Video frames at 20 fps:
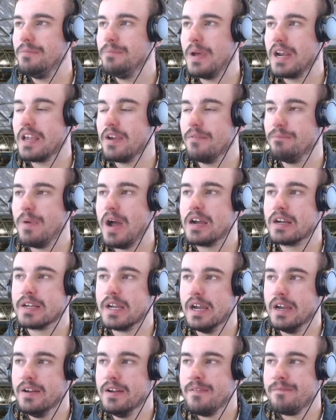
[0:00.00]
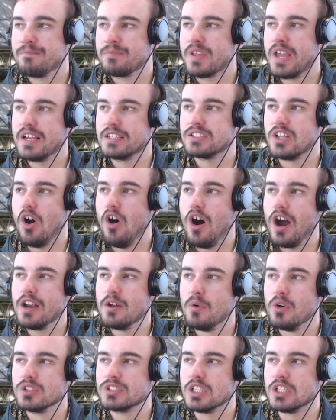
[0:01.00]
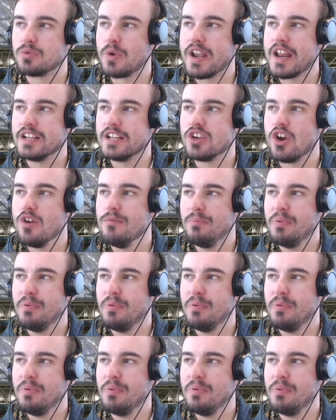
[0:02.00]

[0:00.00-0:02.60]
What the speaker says: Paliafanga kicks it high towards the 22.